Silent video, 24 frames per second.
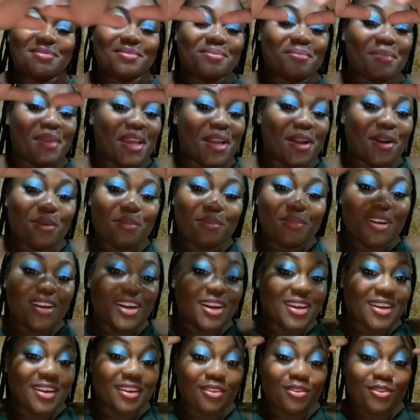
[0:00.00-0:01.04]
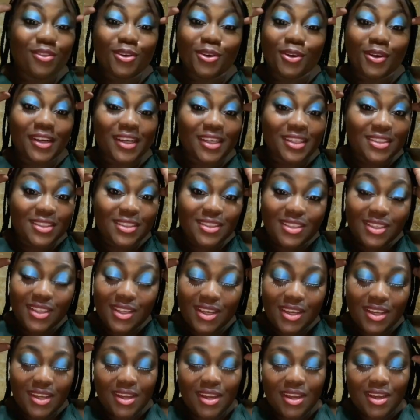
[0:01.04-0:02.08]
Big up God, of course,
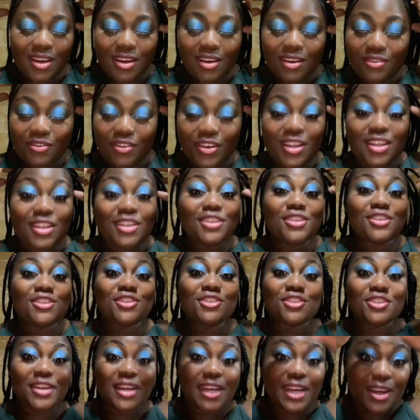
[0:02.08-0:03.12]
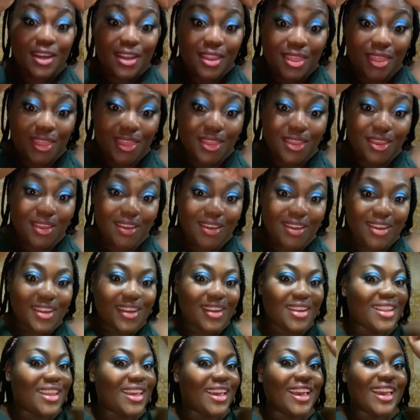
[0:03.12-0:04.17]
for the strength,
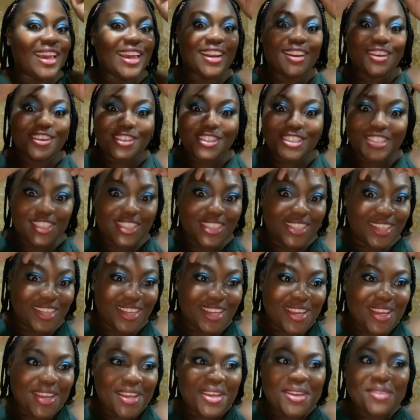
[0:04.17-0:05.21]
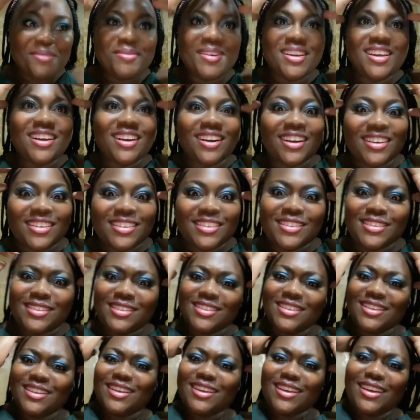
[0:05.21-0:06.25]
the energy,
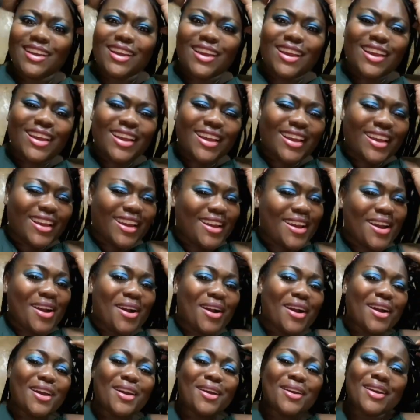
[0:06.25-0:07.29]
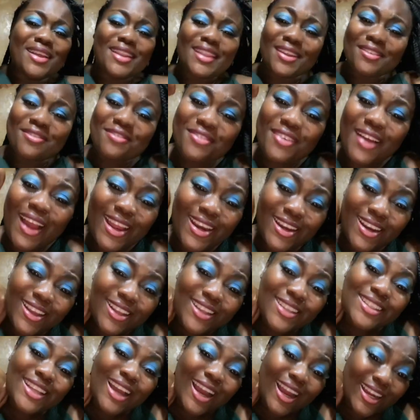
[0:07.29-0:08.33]
because the
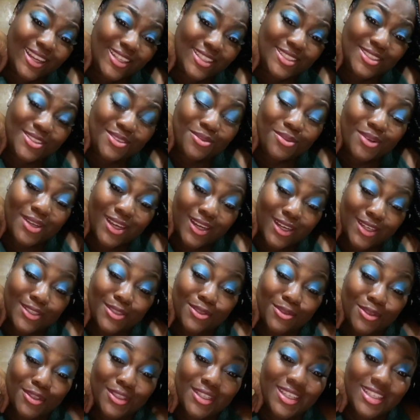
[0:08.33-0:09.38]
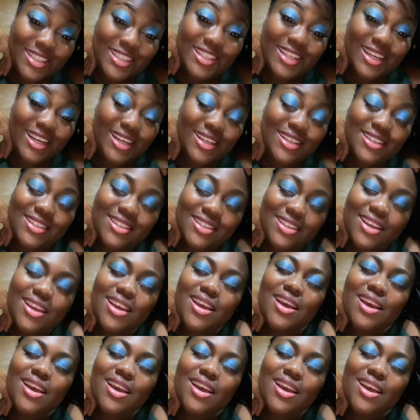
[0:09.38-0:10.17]
final dance, the We Are Soldiers dance,